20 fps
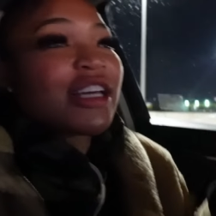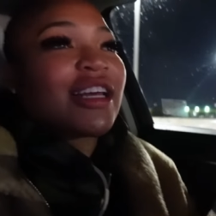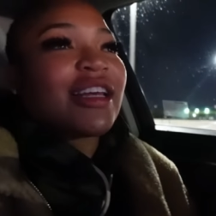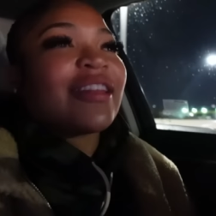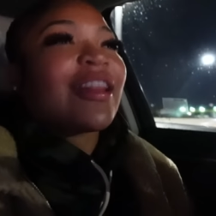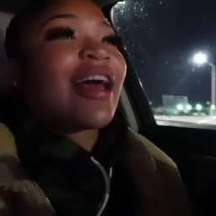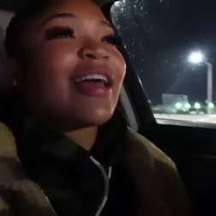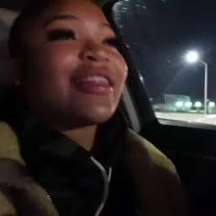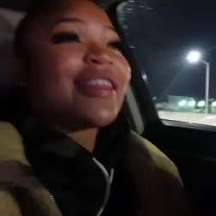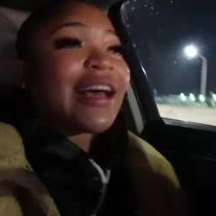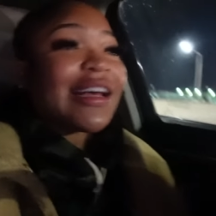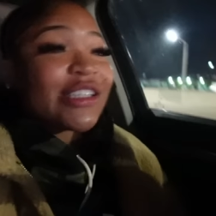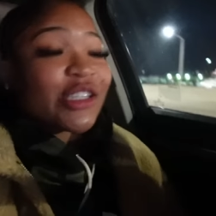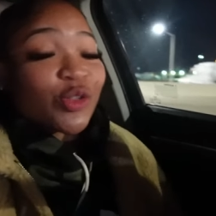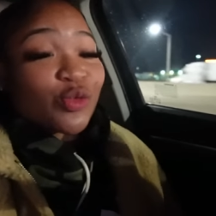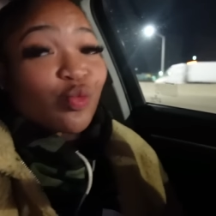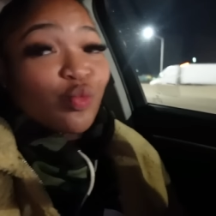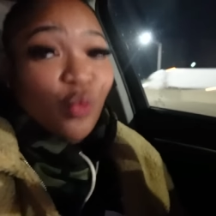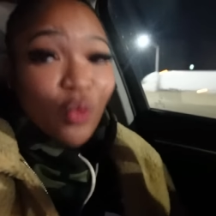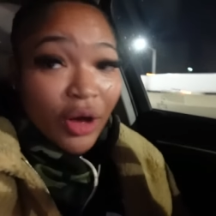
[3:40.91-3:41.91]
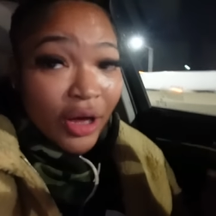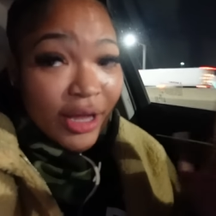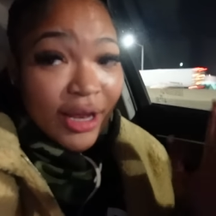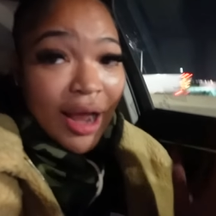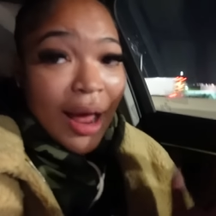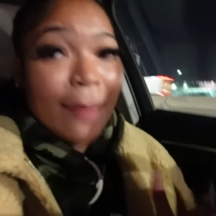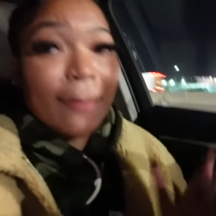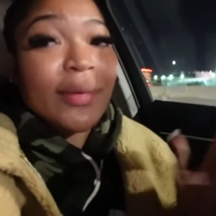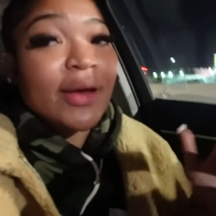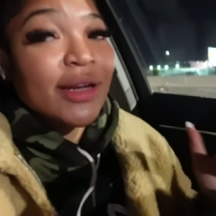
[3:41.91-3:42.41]
Avenue like that's
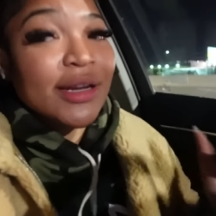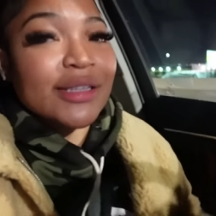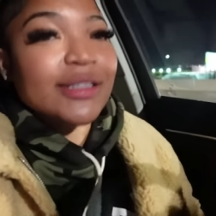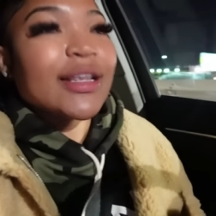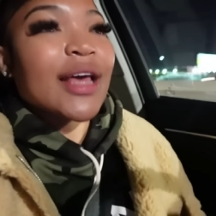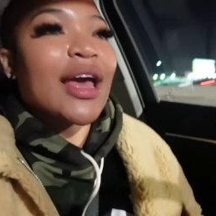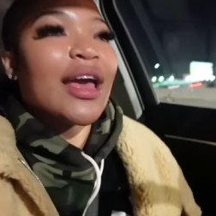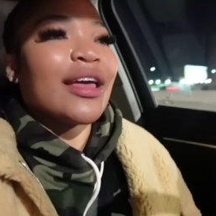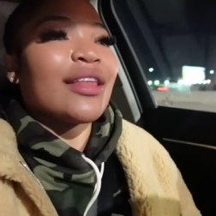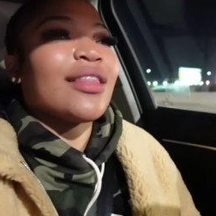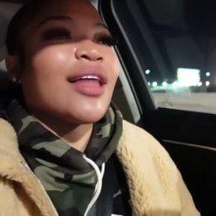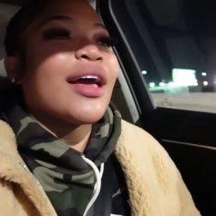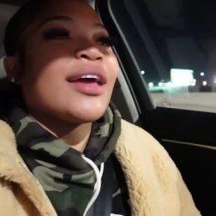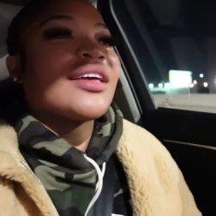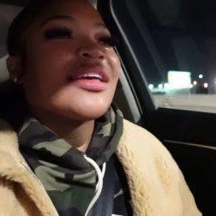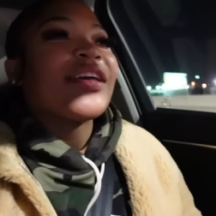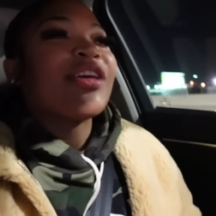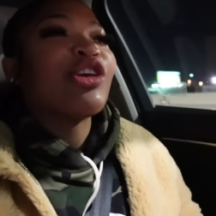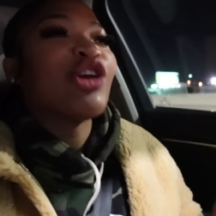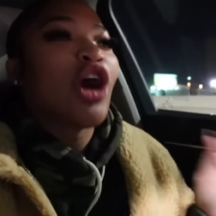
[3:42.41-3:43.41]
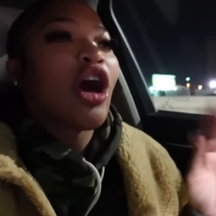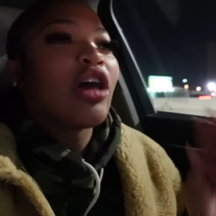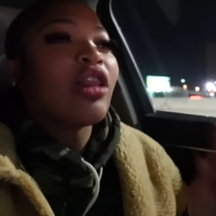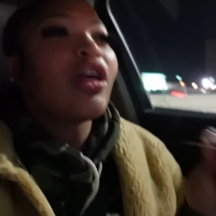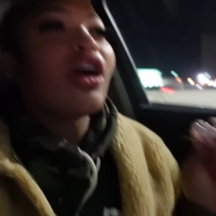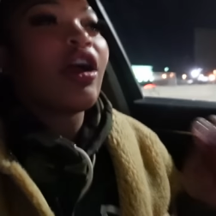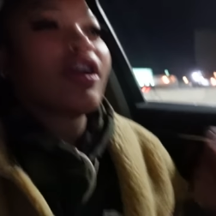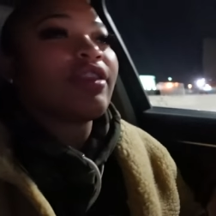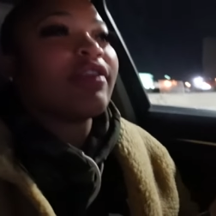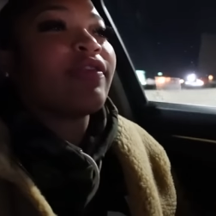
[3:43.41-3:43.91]
what I'm gonna say. Like y'all
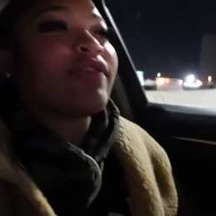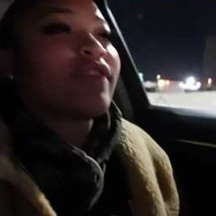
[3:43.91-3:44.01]
are the